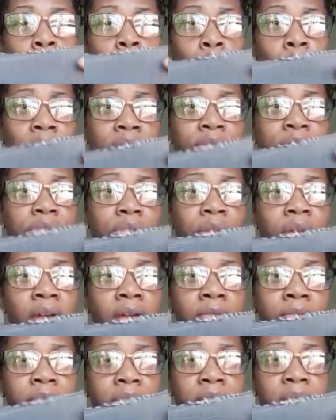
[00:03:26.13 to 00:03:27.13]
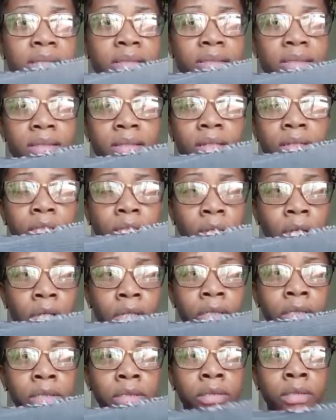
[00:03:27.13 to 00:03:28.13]
Once you have this
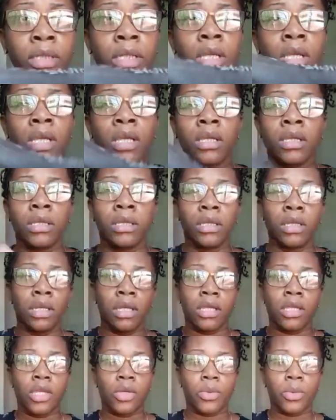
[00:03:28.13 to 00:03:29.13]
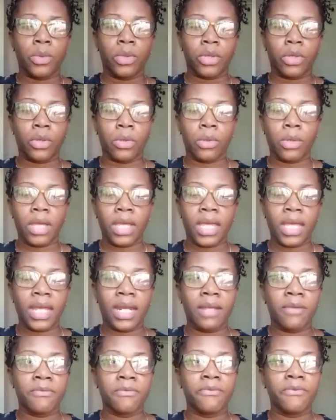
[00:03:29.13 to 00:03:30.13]
done, you will go
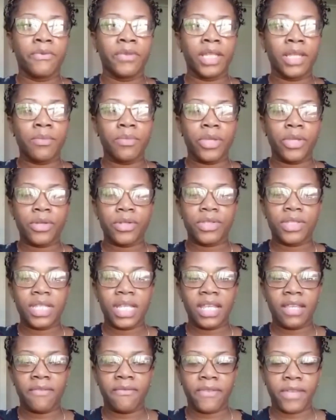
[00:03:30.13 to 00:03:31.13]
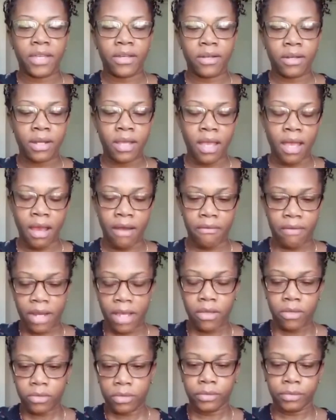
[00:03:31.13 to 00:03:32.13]
ahead and flip your teddy bear
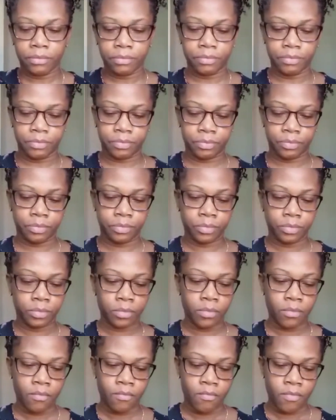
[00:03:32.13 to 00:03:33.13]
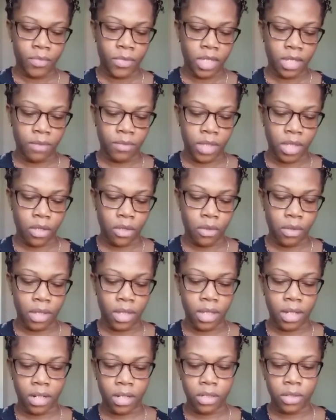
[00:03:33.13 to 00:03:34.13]
around. Let me go
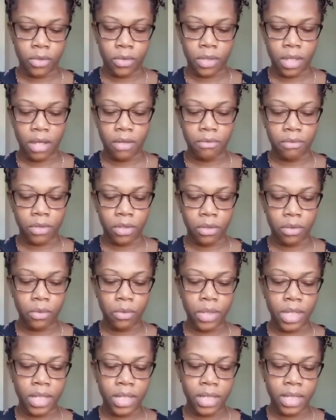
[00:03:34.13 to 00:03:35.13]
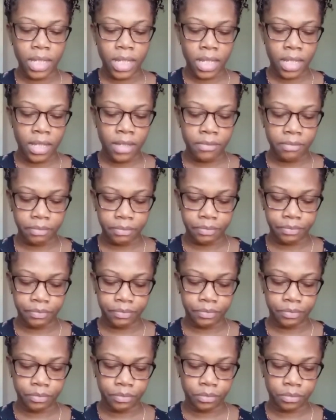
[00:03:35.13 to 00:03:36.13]
ahead and do that real quickly.
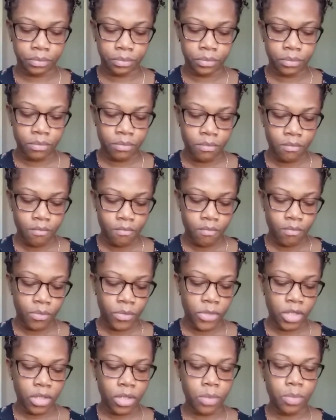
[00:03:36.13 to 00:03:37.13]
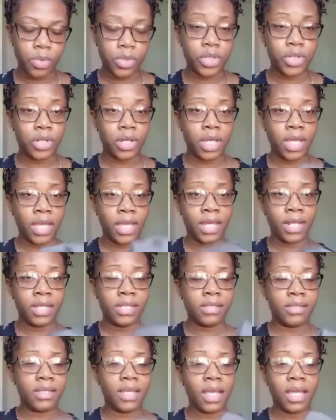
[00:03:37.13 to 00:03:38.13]
You could put your hand
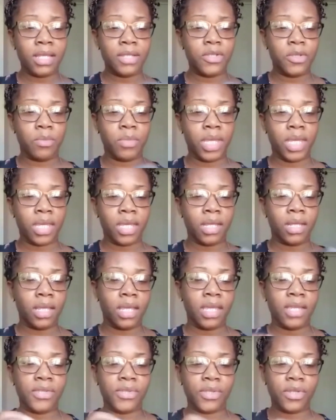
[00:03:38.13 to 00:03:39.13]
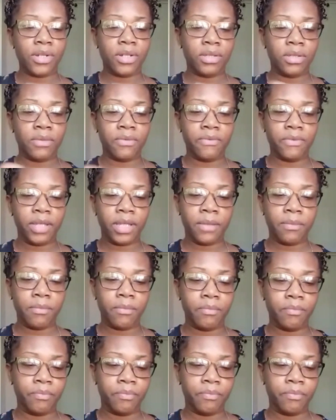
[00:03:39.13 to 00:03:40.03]
inside to make it easier to flip.